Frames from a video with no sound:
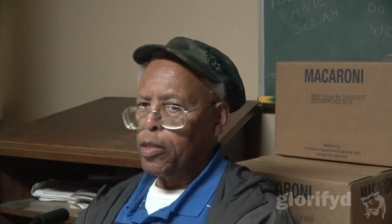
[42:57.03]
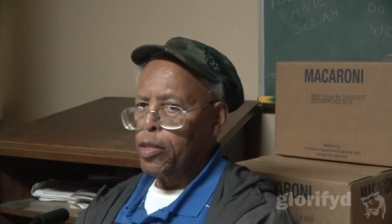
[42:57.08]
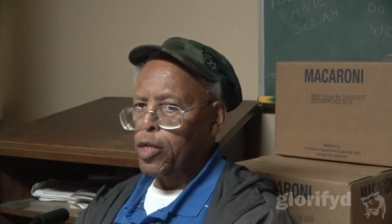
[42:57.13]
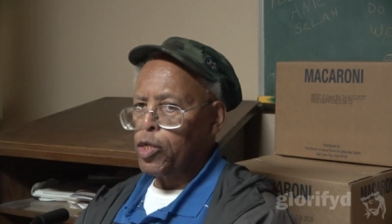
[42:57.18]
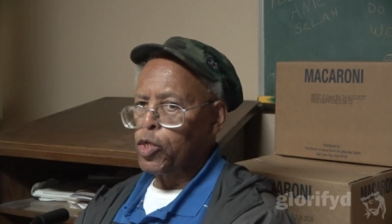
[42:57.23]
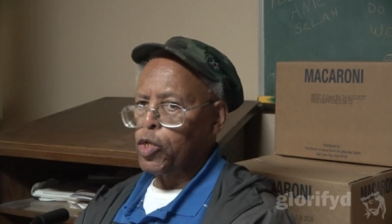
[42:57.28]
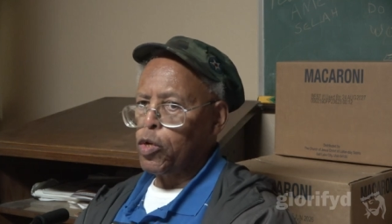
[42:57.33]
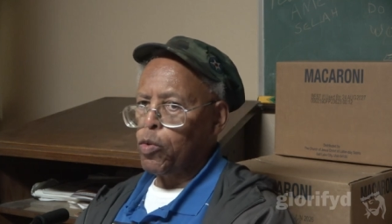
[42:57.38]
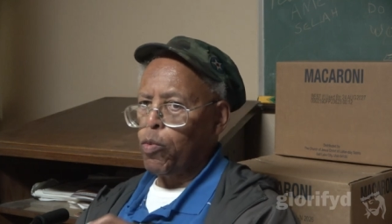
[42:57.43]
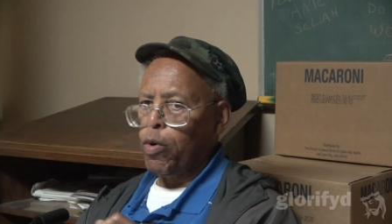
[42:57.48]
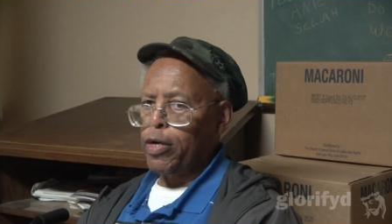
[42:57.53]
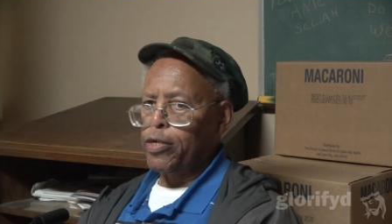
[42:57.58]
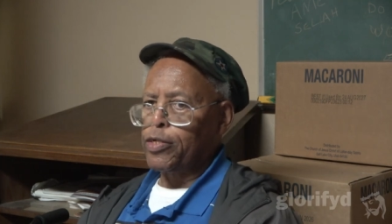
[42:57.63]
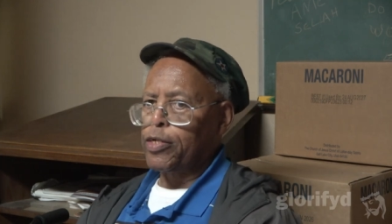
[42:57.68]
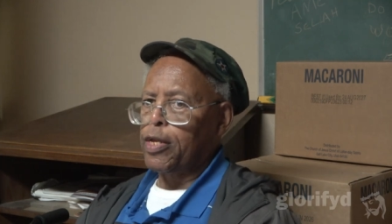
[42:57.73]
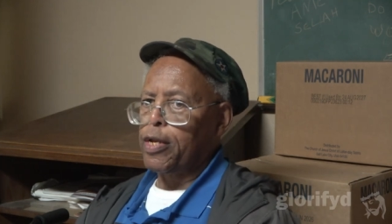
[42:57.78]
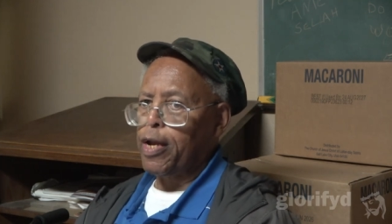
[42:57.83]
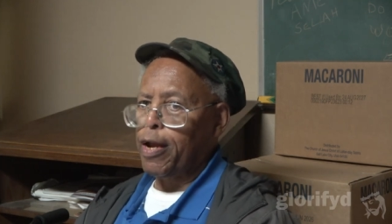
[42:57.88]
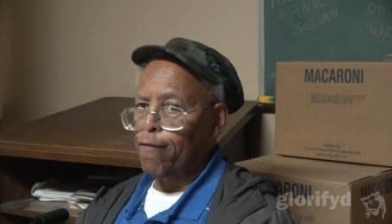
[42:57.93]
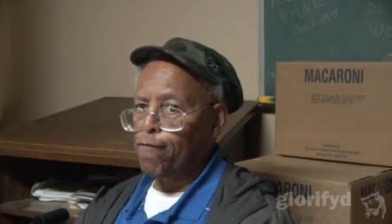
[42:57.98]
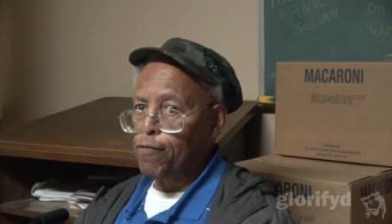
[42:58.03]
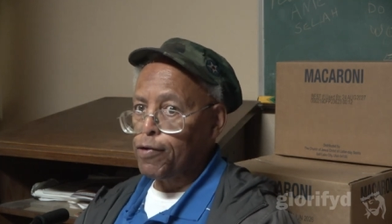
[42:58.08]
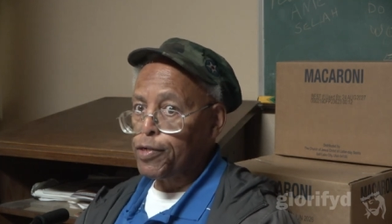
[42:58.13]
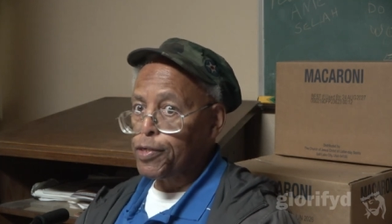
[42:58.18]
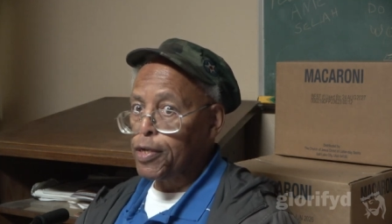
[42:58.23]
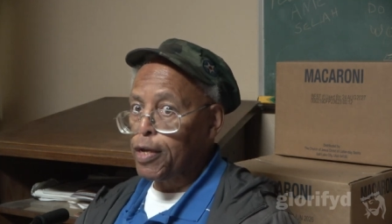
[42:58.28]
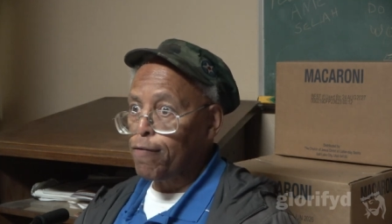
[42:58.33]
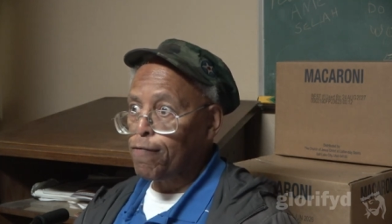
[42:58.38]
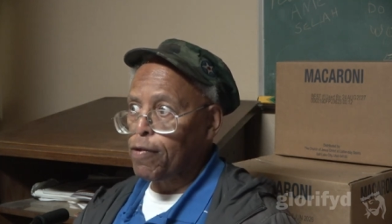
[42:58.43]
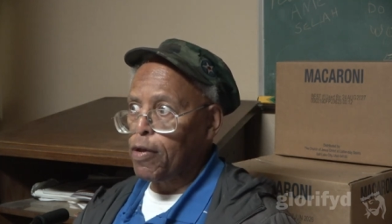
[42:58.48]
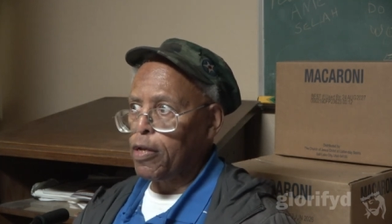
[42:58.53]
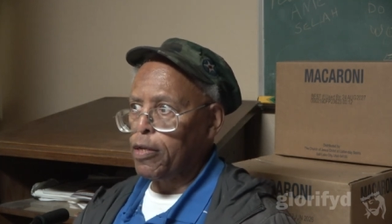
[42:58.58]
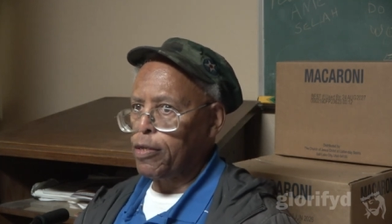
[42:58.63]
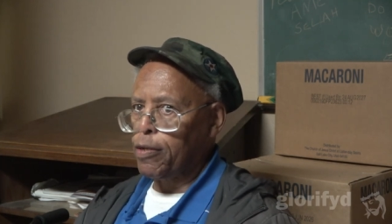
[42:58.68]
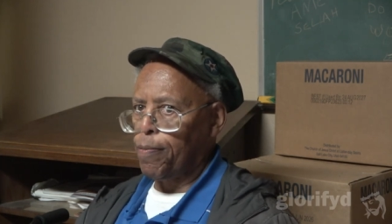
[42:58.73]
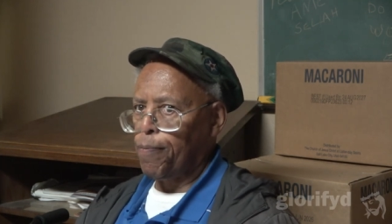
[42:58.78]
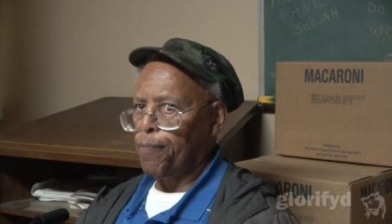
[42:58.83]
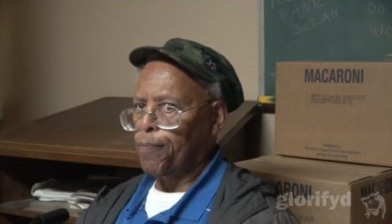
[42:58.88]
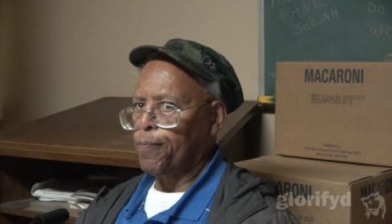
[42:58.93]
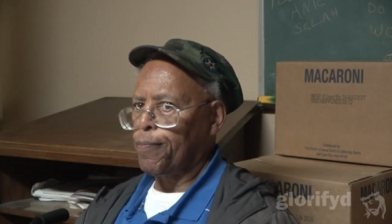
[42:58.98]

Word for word: These are the ones that have received it.